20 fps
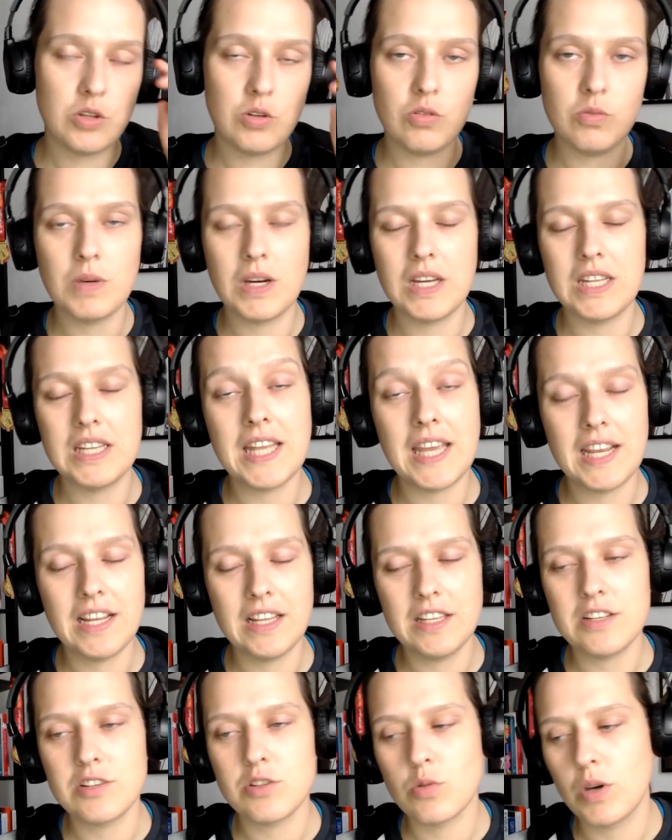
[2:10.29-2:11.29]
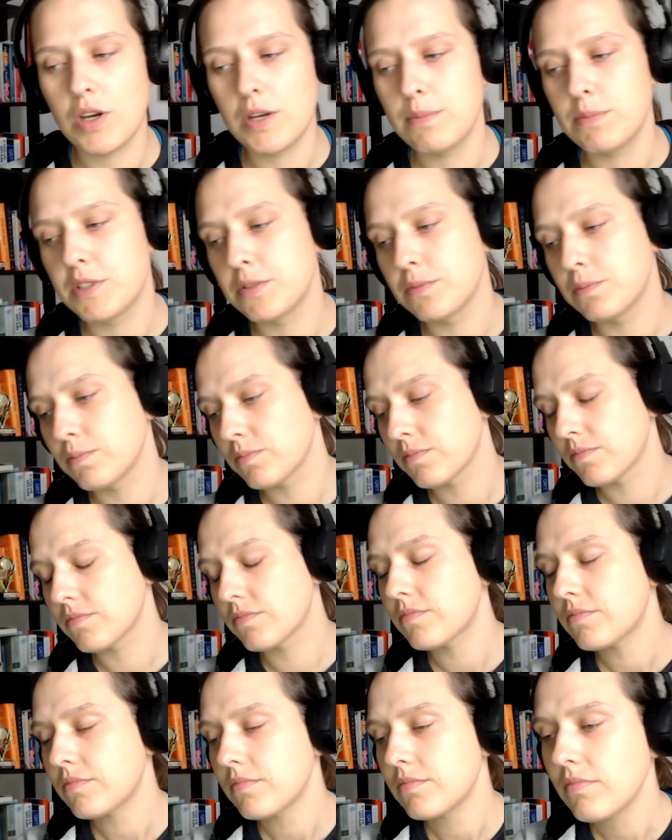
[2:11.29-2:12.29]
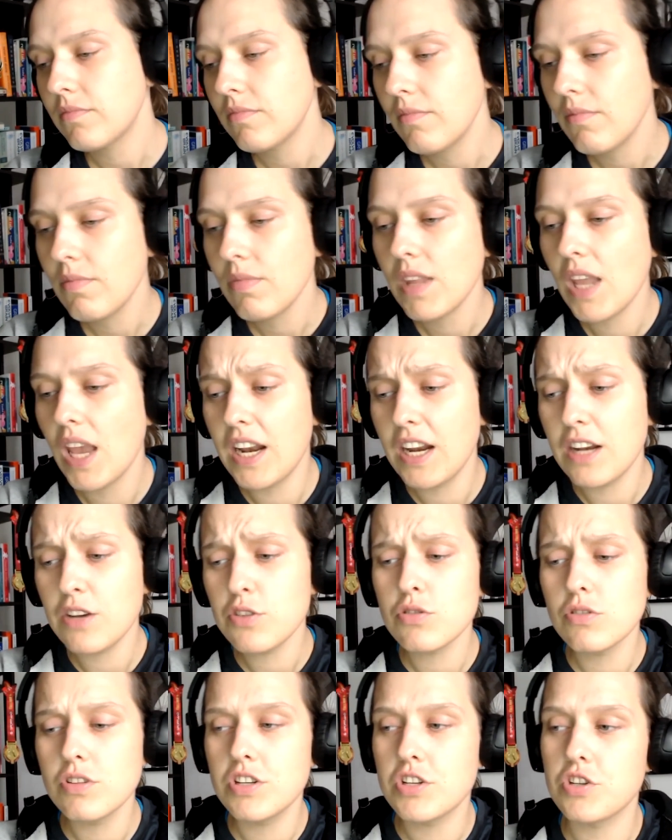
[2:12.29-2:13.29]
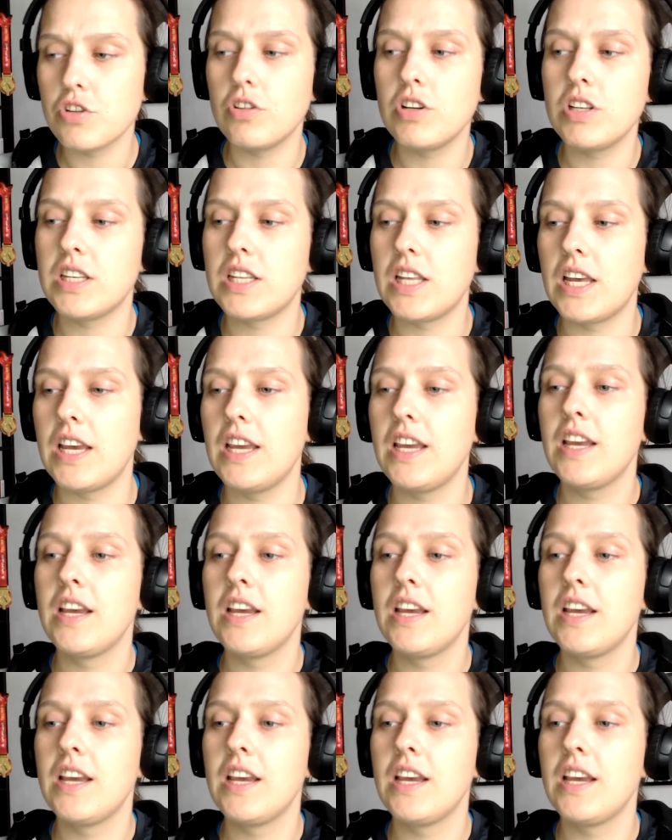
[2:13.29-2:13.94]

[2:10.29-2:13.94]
do my daily swims. And I also enjoyed the